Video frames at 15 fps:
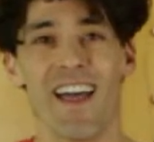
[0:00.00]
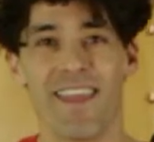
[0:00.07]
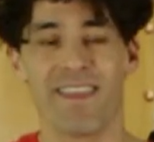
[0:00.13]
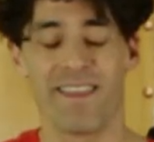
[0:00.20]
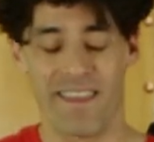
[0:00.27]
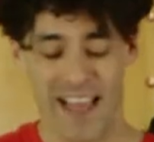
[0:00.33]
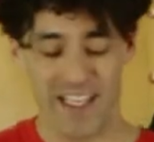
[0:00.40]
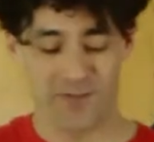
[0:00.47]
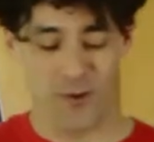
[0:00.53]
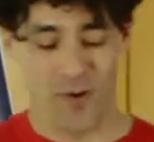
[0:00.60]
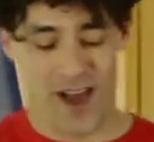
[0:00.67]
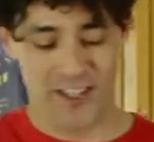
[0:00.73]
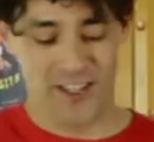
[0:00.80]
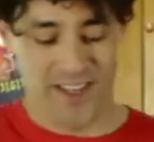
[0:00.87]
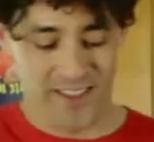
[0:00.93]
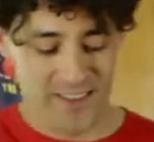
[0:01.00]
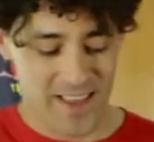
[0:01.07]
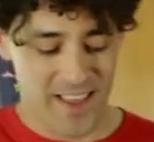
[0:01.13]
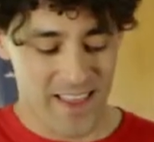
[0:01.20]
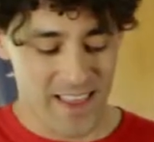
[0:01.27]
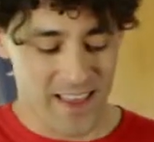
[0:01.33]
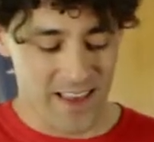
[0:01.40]
Thanks for watching.
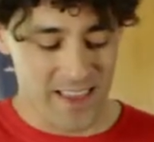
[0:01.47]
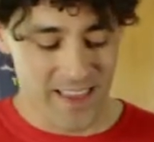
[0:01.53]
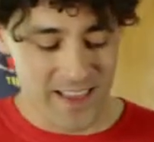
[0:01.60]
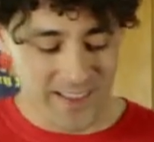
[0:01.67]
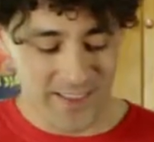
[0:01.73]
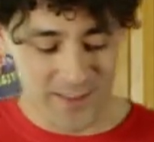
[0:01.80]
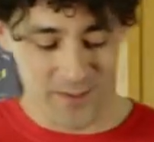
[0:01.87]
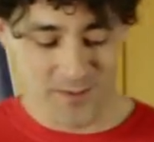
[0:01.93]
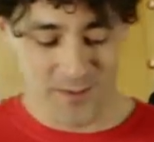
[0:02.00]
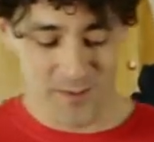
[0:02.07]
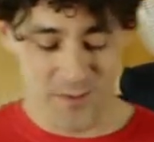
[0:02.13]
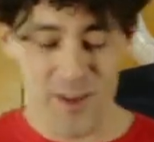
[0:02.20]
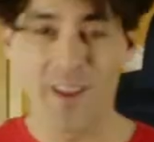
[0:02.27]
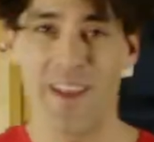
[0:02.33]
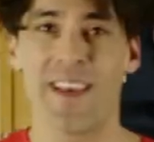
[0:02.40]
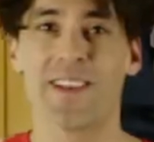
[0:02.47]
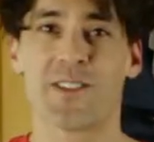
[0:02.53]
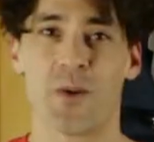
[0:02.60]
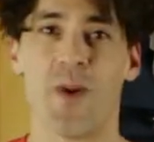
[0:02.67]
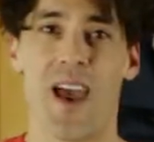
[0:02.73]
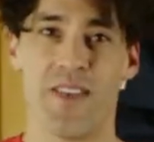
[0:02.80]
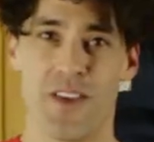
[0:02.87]
This really is a
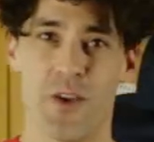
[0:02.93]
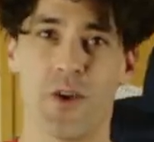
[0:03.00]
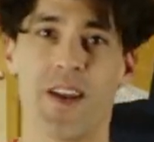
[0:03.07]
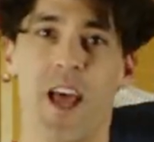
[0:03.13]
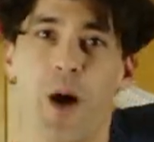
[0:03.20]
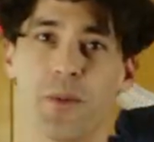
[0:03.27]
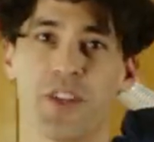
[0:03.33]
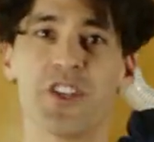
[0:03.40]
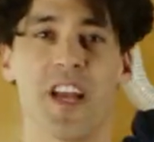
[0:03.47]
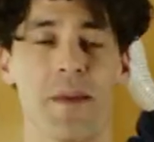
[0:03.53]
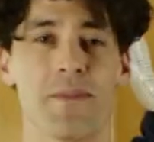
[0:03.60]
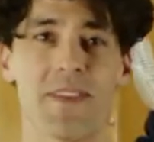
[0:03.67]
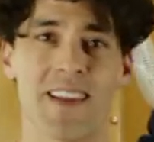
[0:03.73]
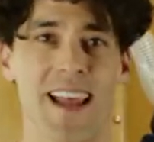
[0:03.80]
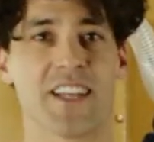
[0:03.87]
way that you can help shape the next